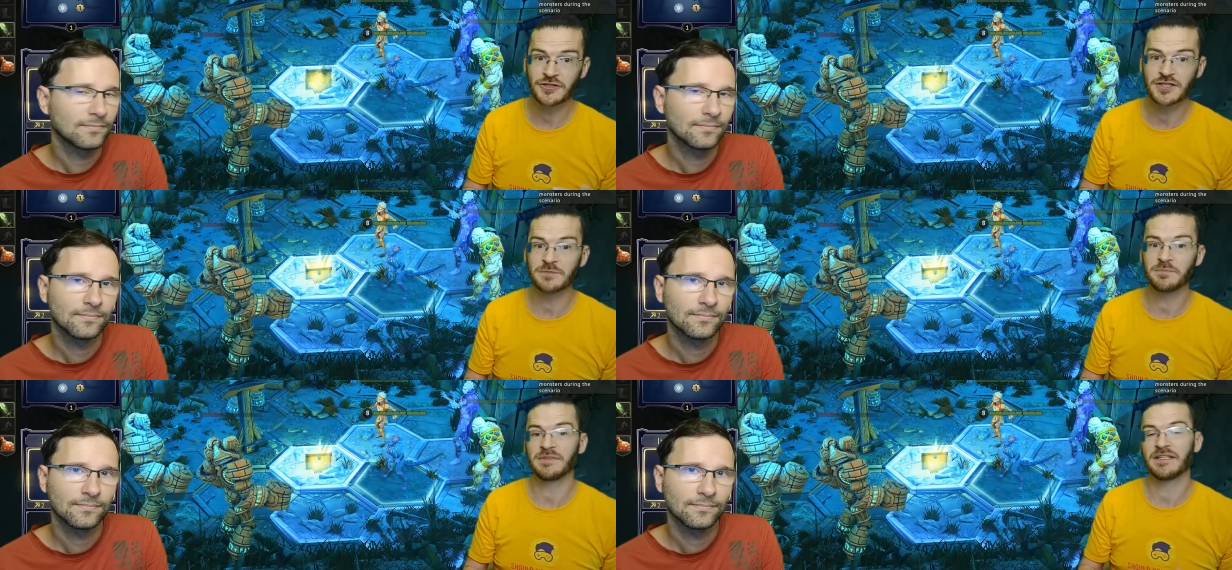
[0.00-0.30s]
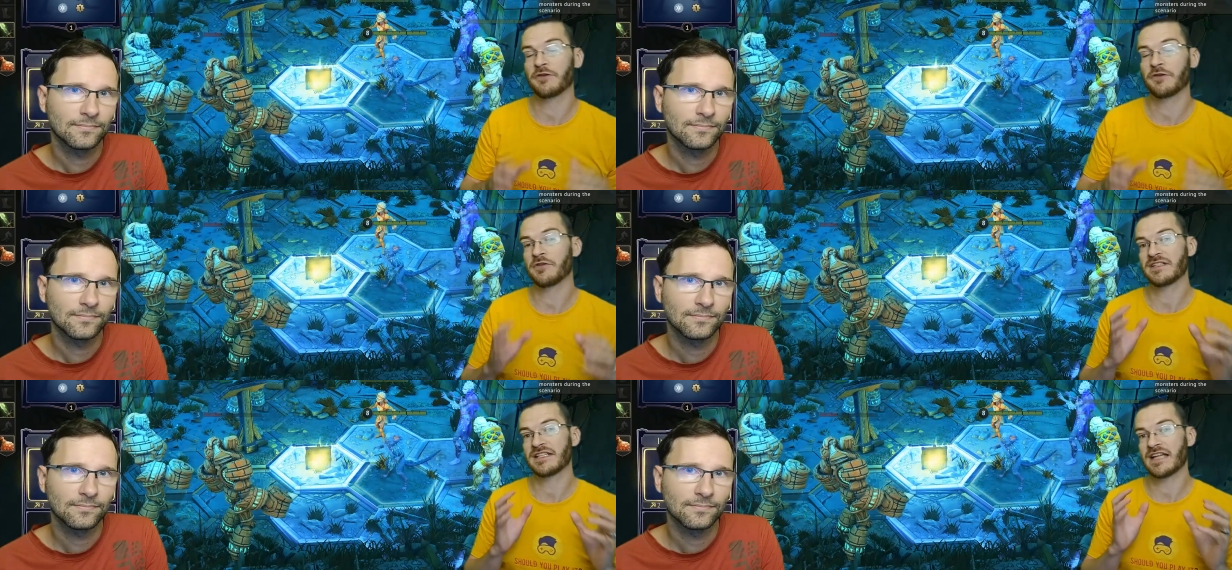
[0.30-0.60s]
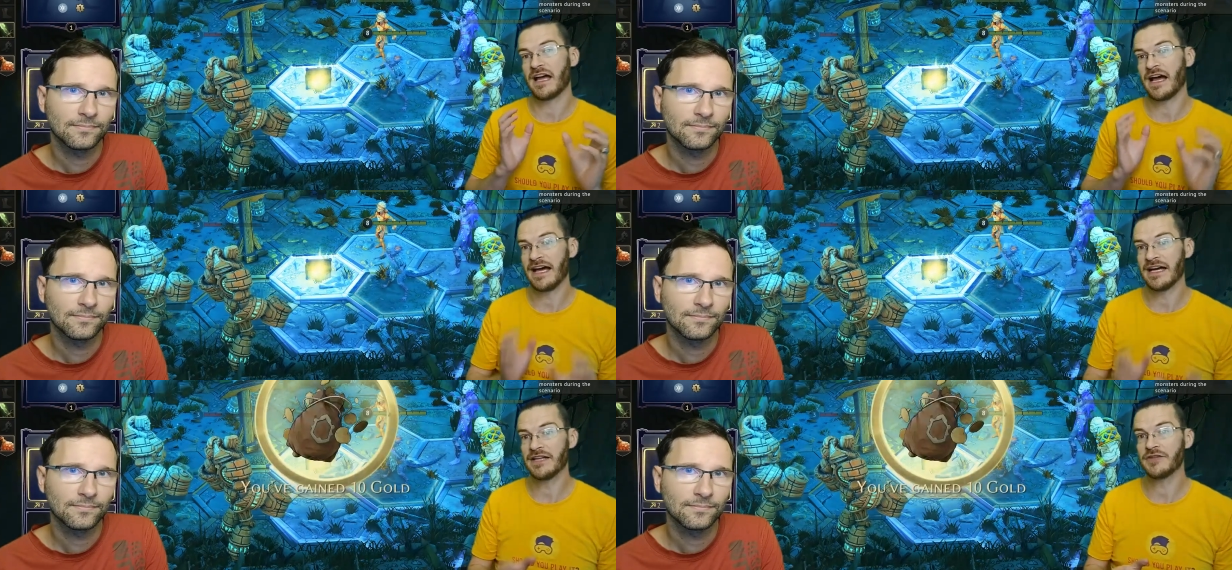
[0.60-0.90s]
Speaker 1: but there is one
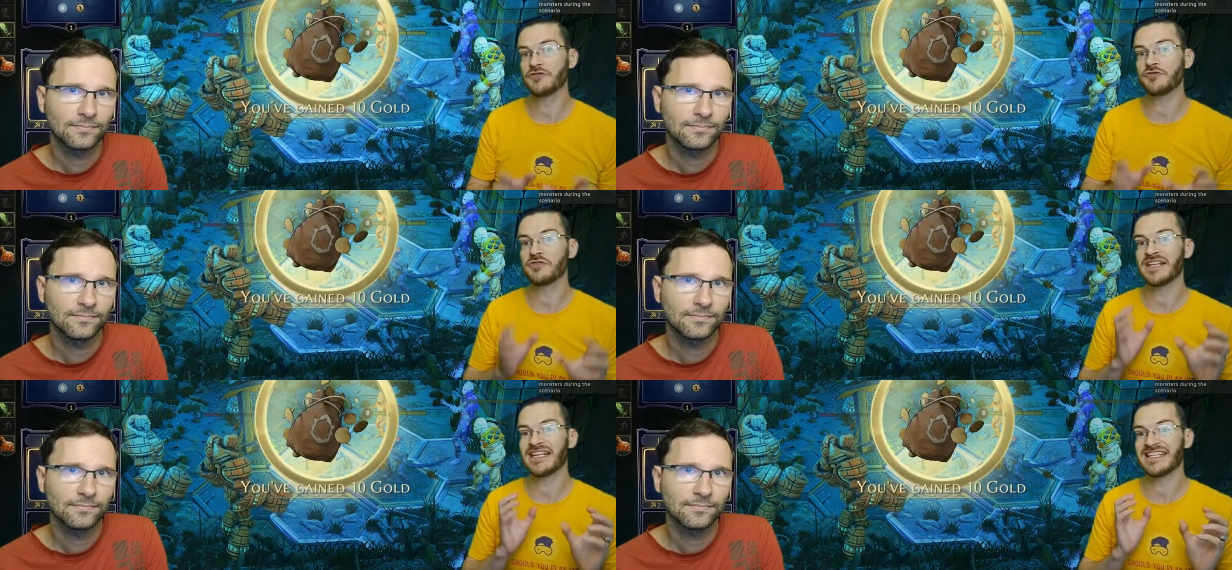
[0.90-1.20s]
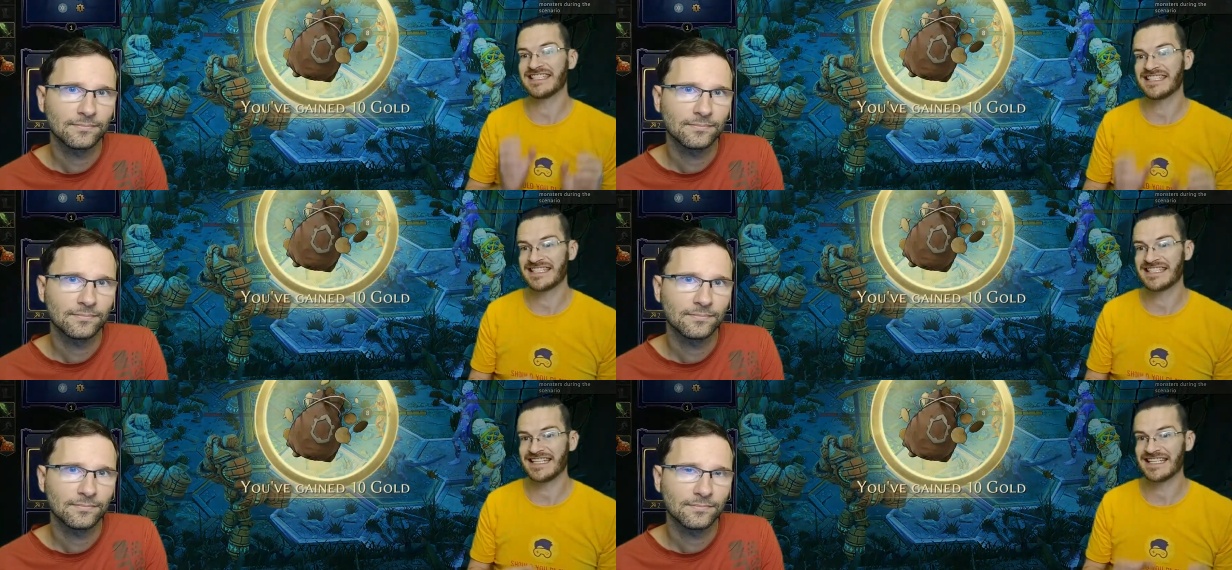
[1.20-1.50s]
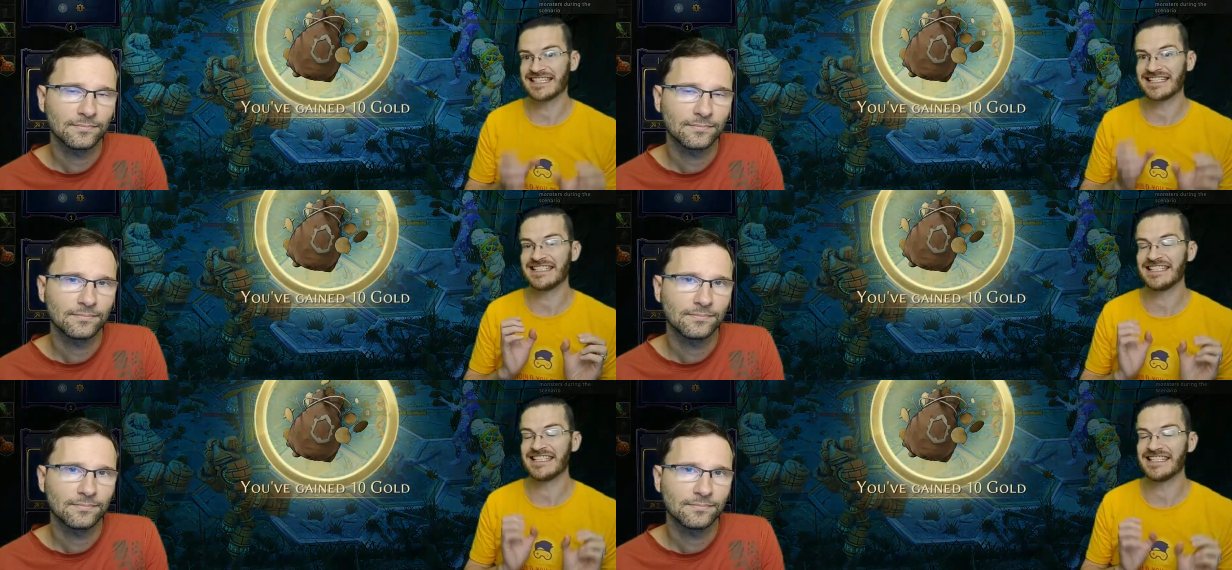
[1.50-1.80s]
hundred
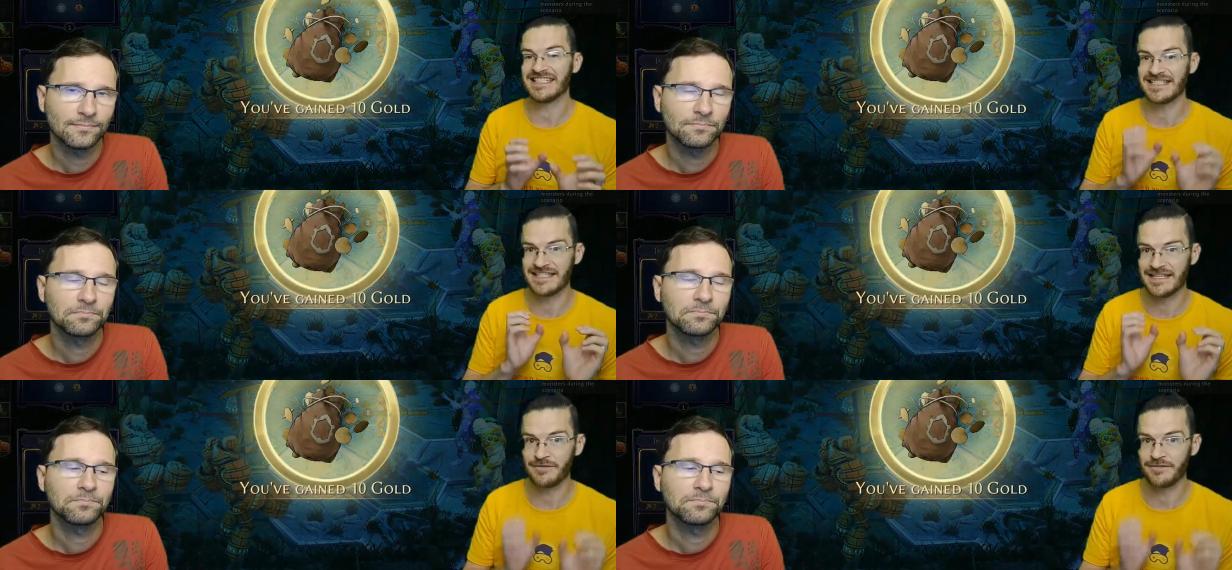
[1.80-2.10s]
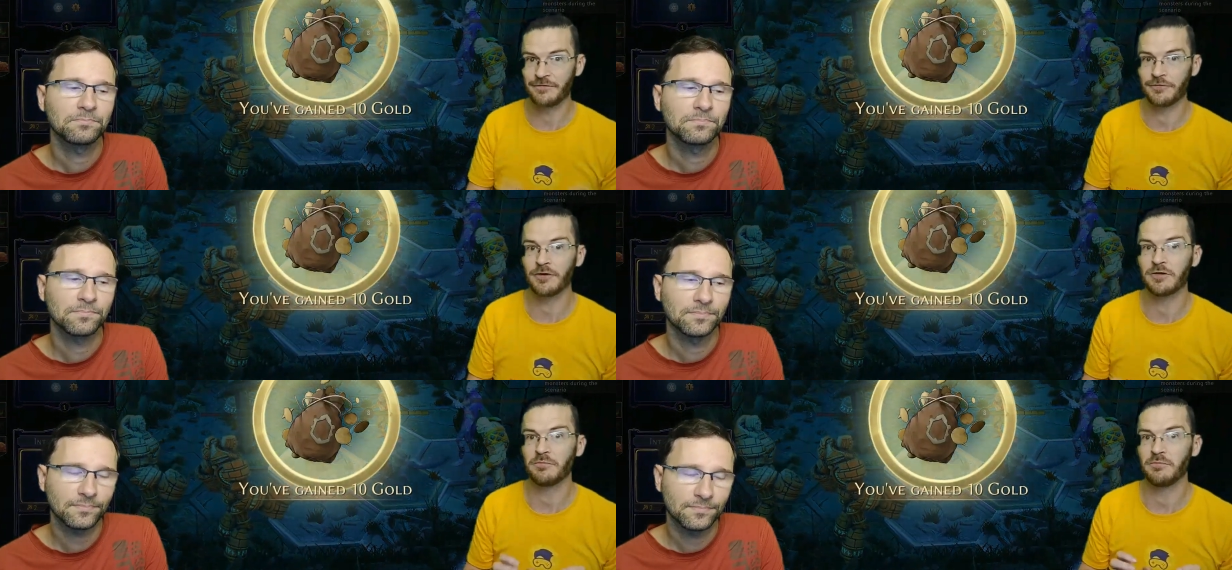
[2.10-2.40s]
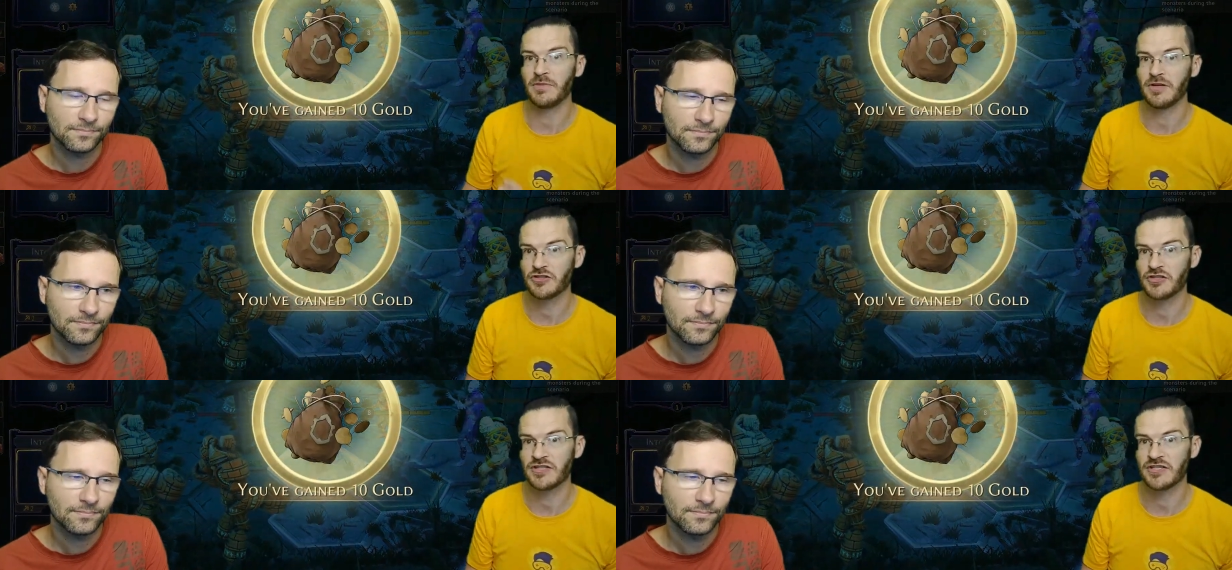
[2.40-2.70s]
sixty different
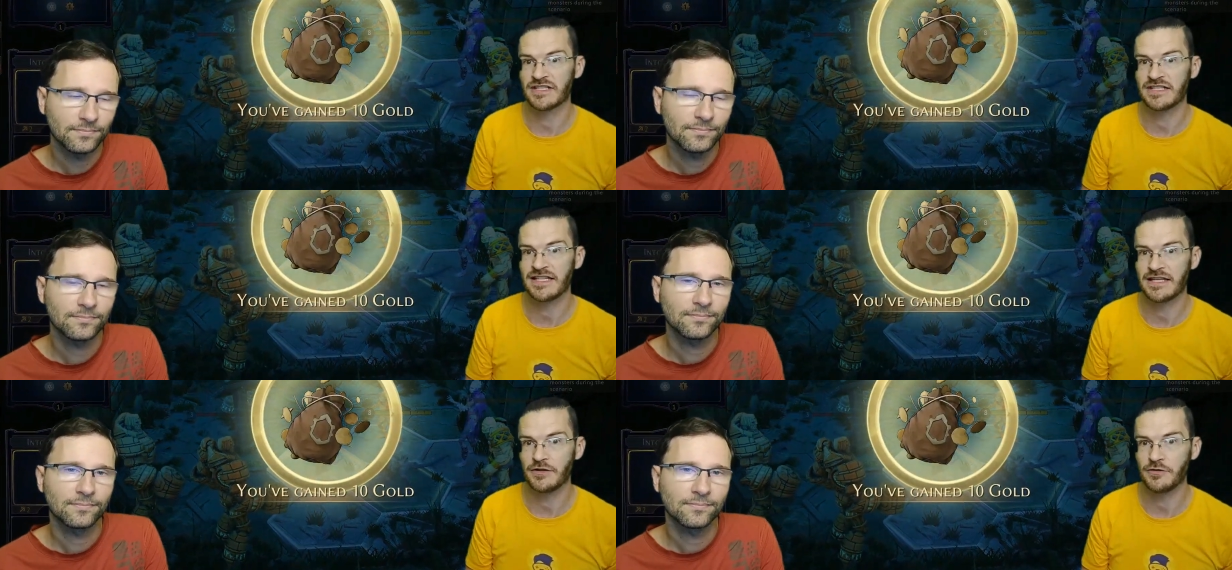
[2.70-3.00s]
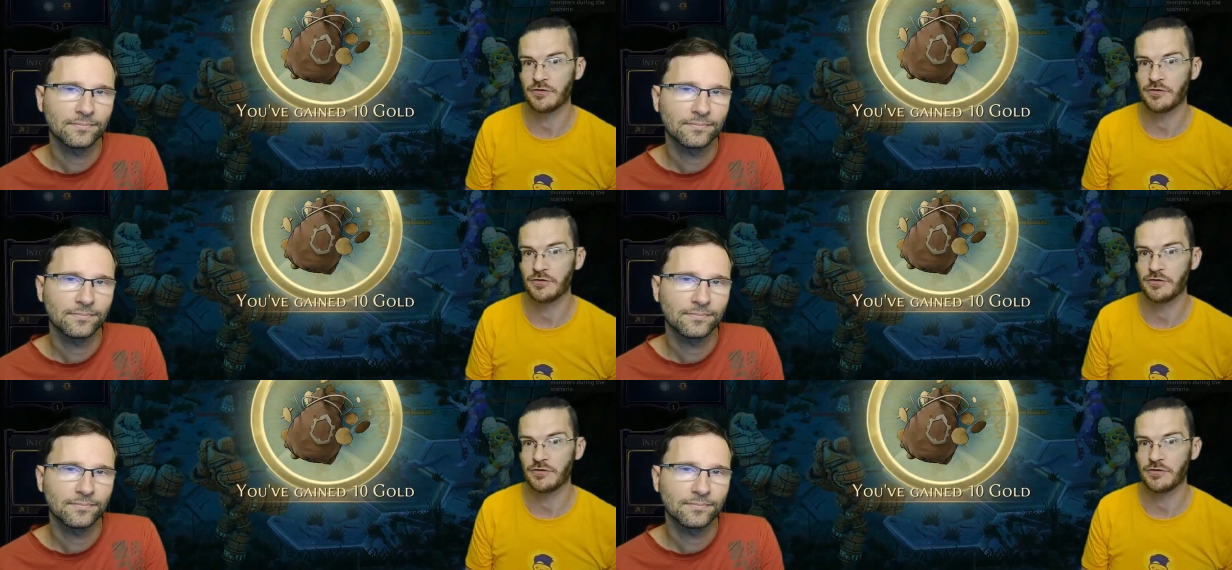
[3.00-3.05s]
missions that you